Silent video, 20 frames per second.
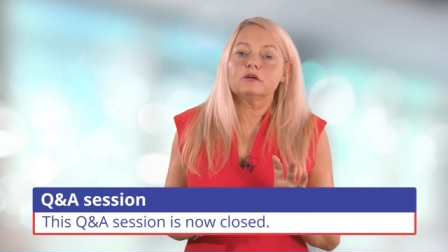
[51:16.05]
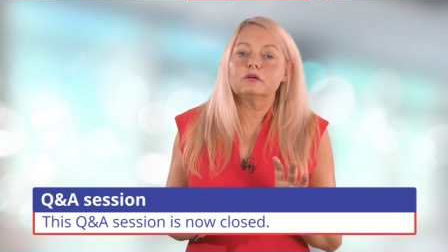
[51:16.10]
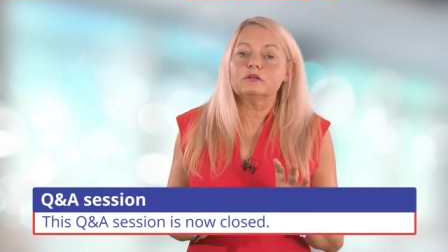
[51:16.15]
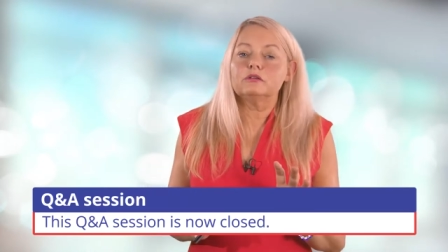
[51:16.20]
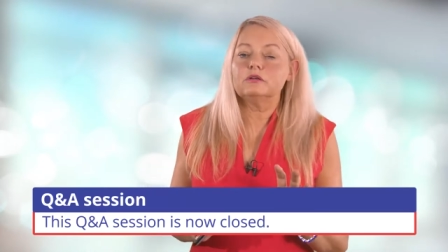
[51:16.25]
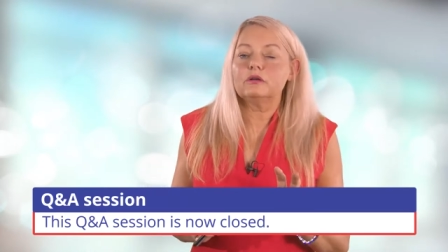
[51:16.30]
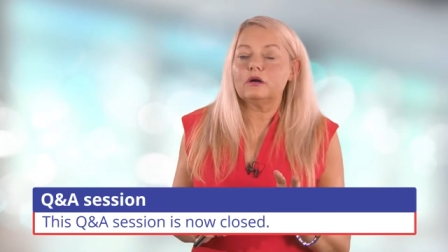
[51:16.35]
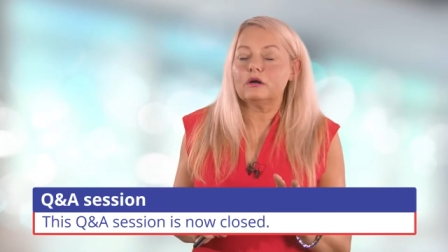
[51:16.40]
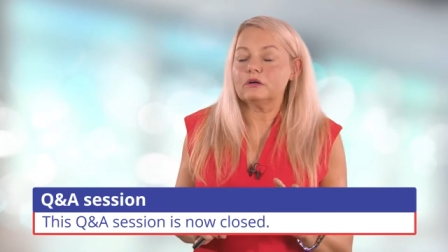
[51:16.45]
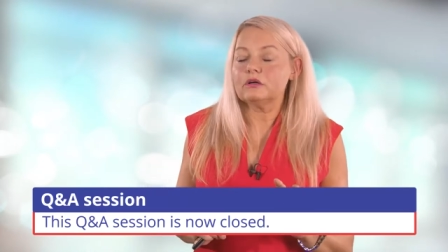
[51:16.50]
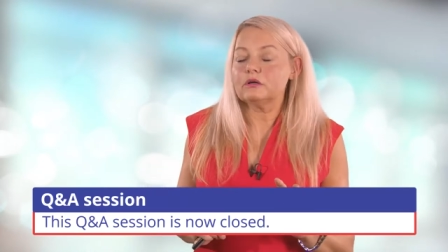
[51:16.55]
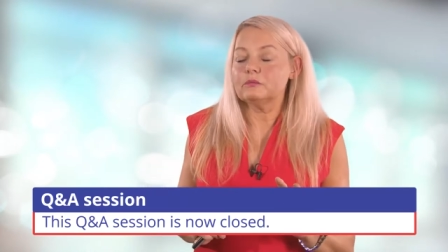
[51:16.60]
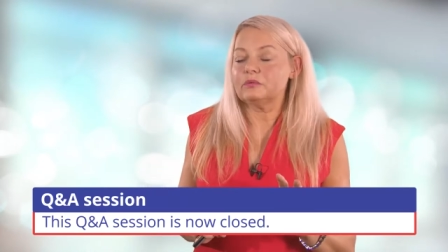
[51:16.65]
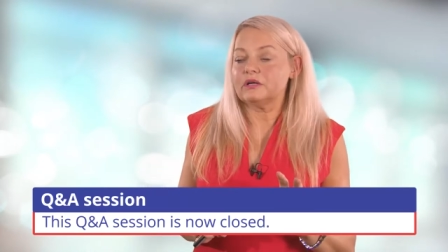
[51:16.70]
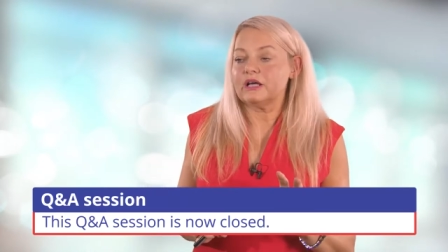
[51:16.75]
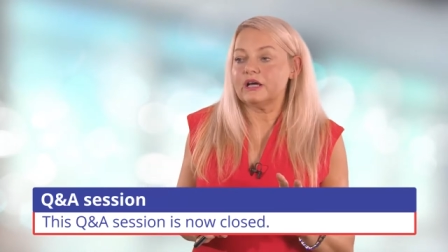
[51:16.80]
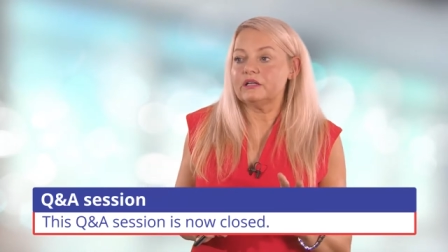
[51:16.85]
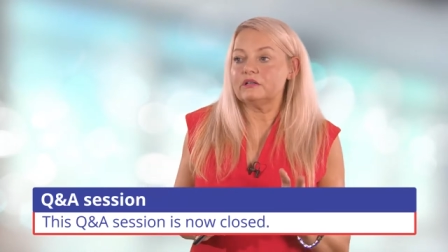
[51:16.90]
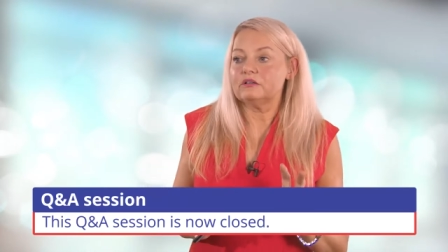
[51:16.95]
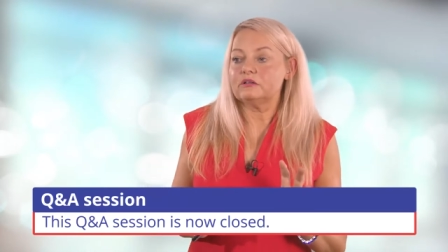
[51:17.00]

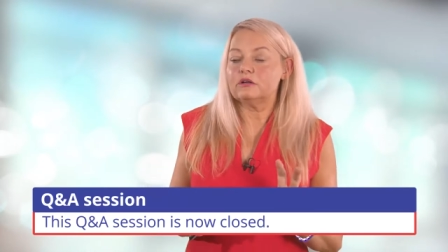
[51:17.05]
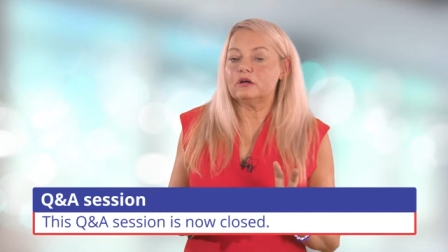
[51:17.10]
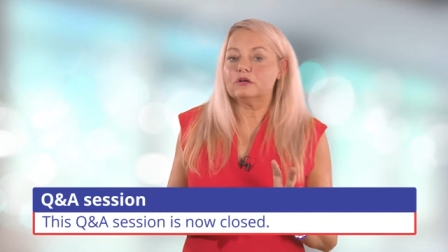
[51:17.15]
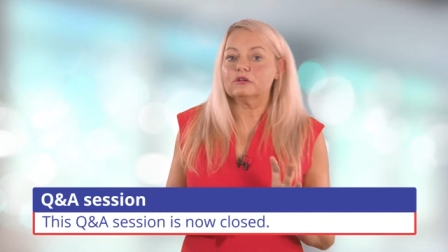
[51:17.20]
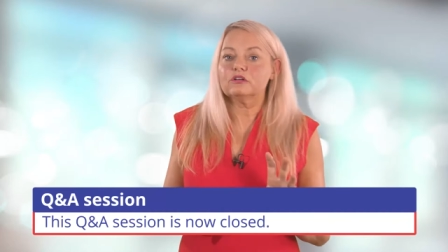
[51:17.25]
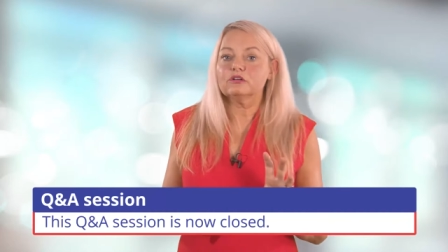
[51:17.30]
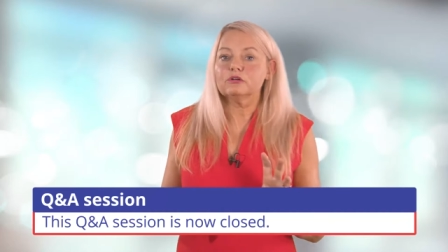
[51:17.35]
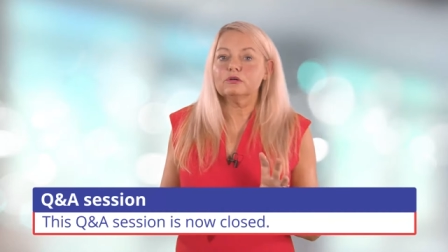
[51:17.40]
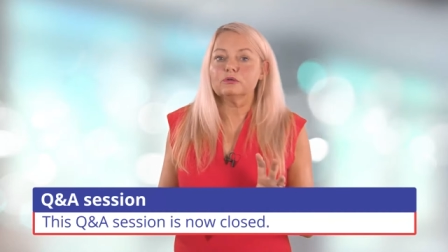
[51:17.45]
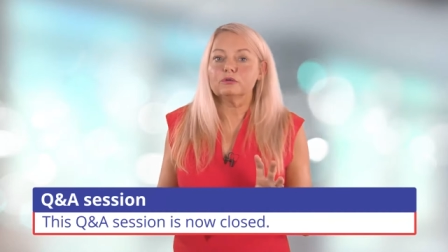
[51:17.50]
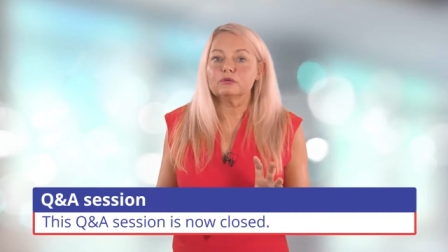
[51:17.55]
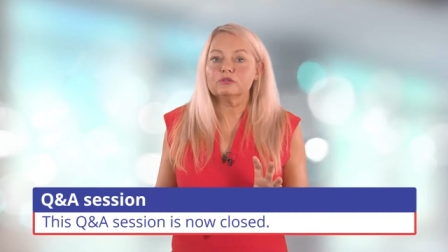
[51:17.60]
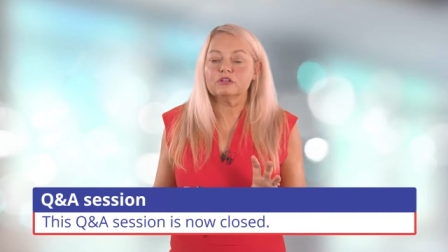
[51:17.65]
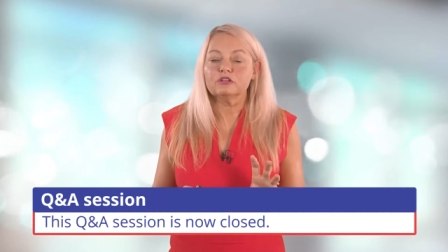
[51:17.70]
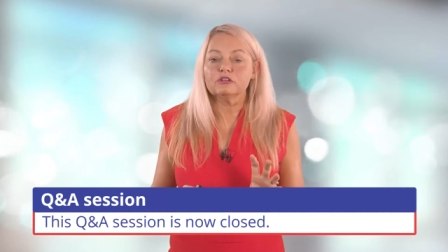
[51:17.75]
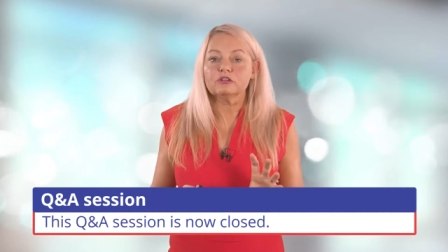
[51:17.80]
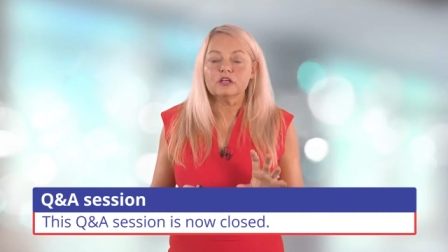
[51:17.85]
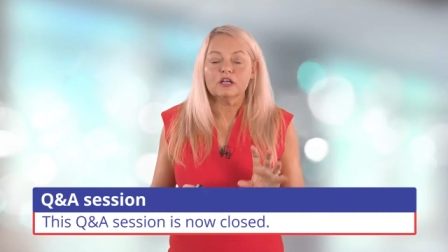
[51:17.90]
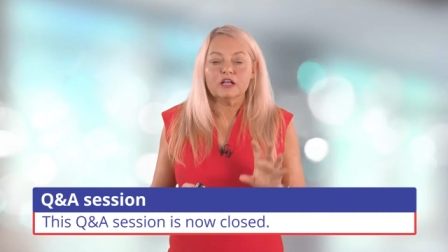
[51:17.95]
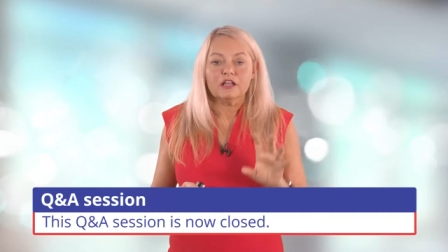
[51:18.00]
non-compliant,
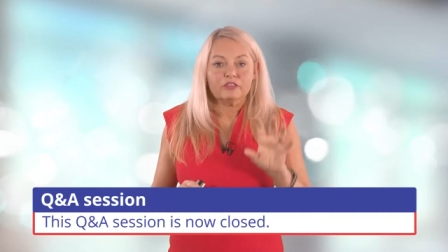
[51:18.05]
non-concordant,